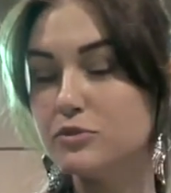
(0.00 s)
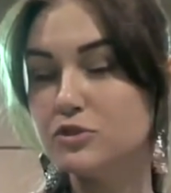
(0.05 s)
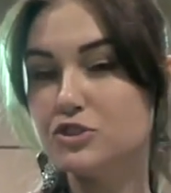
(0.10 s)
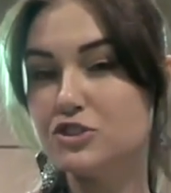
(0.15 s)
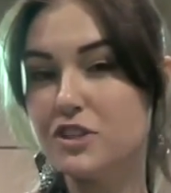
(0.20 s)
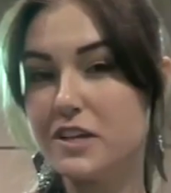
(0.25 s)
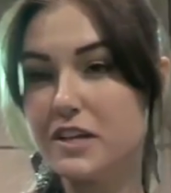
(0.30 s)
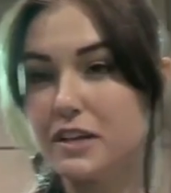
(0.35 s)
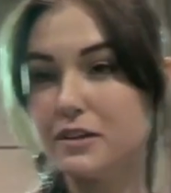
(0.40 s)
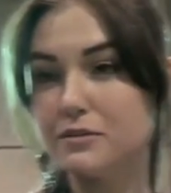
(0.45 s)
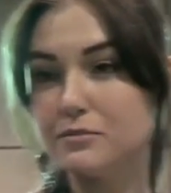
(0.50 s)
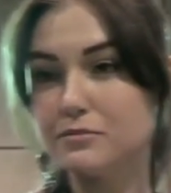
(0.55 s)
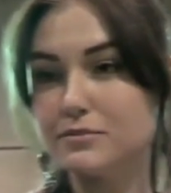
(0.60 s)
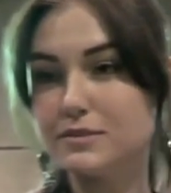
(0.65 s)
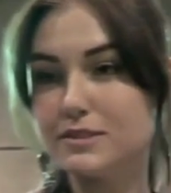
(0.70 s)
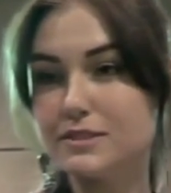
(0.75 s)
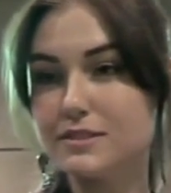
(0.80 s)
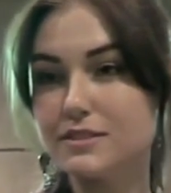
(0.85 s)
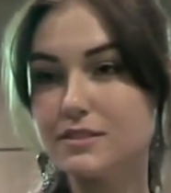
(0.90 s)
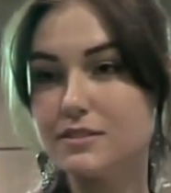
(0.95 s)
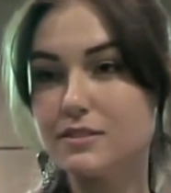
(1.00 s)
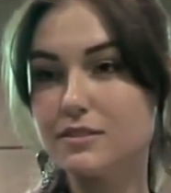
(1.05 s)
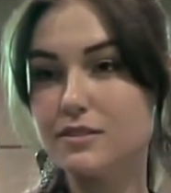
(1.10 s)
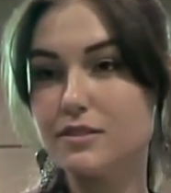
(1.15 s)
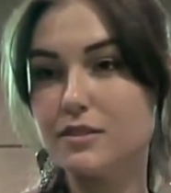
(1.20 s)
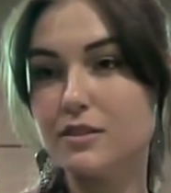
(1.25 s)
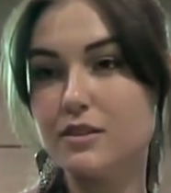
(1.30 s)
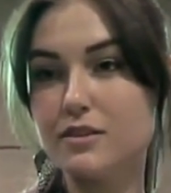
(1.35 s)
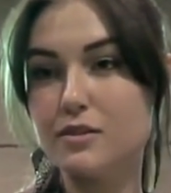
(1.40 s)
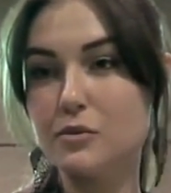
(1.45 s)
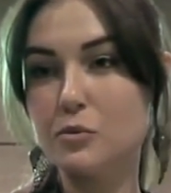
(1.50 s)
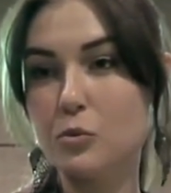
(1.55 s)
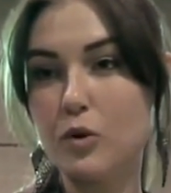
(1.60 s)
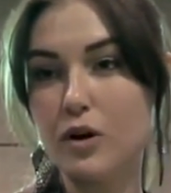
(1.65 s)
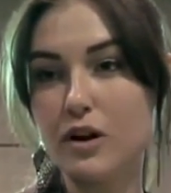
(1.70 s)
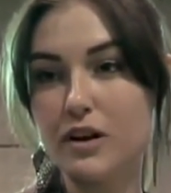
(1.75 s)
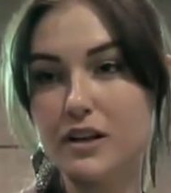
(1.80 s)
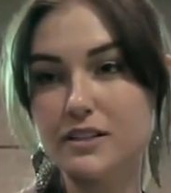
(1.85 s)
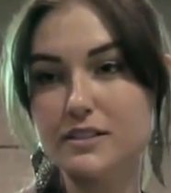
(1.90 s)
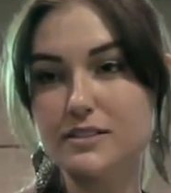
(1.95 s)
James
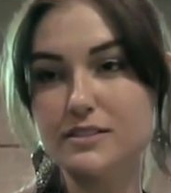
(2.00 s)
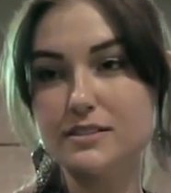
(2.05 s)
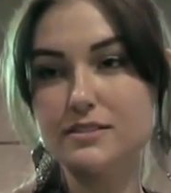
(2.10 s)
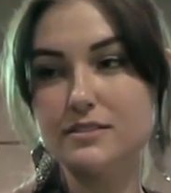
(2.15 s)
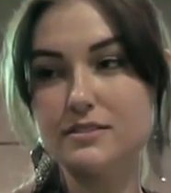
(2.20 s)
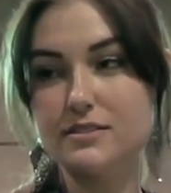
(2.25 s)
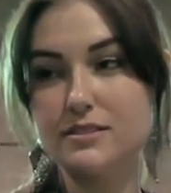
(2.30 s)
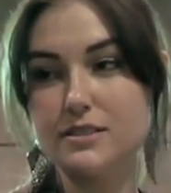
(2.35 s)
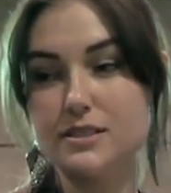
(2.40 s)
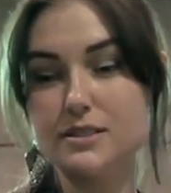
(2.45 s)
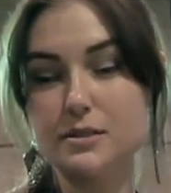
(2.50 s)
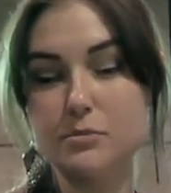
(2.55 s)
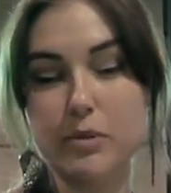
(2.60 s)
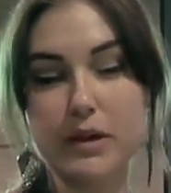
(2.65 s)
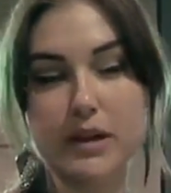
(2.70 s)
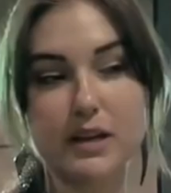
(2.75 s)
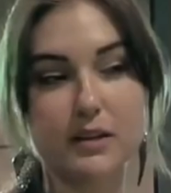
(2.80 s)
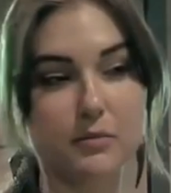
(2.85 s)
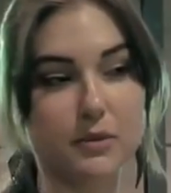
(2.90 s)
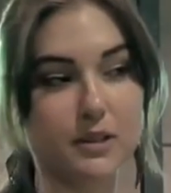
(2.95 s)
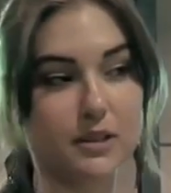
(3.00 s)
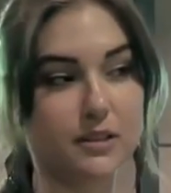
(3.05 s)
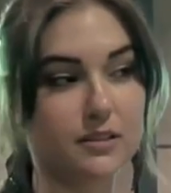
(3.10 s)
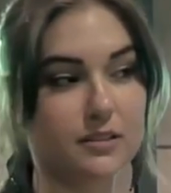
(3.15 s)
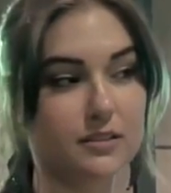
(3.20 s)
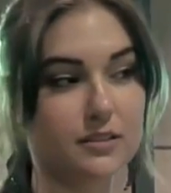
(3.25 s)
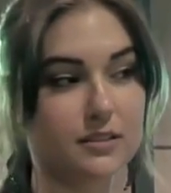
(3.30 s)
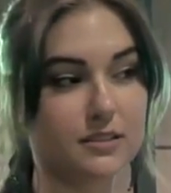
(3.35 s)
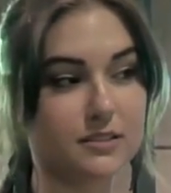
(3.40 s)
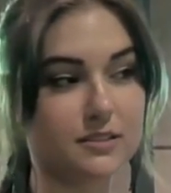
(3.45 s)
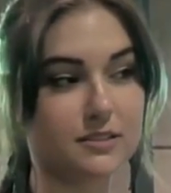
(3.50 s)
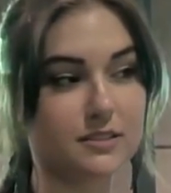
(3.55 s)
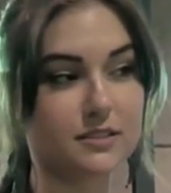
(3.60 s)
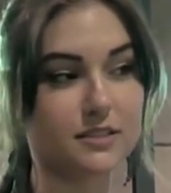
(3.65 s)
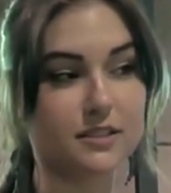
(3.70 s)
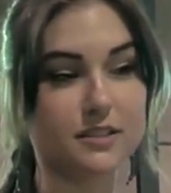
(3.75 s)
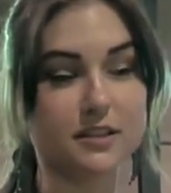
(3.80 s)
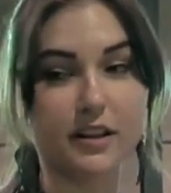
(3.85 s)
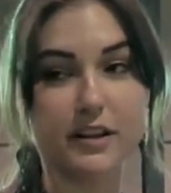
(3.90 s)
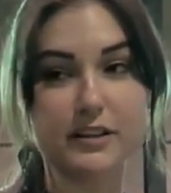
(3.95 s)
wanted to paint me because
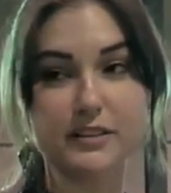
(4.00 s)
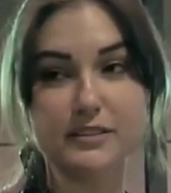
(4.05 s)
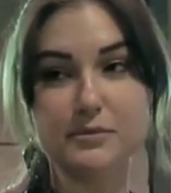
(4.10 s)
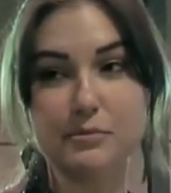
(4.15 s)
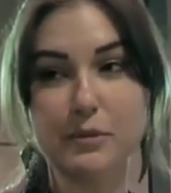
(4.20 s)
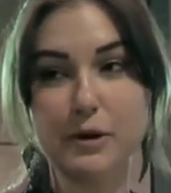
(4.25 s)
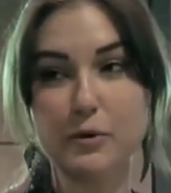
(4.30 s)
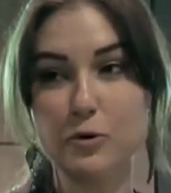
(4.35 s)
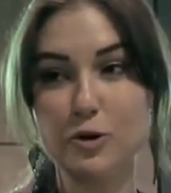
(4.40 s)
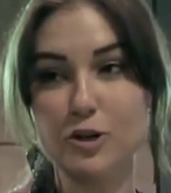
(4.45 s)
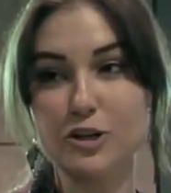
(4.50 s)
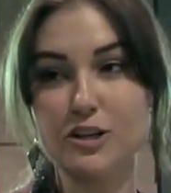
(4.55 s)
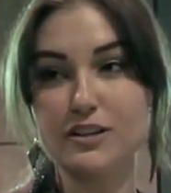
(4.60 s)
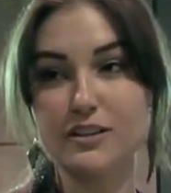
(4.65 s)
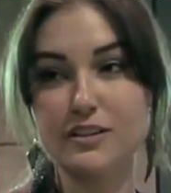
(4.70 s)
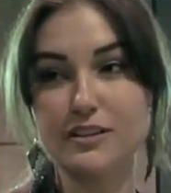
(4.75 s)
he liked my work.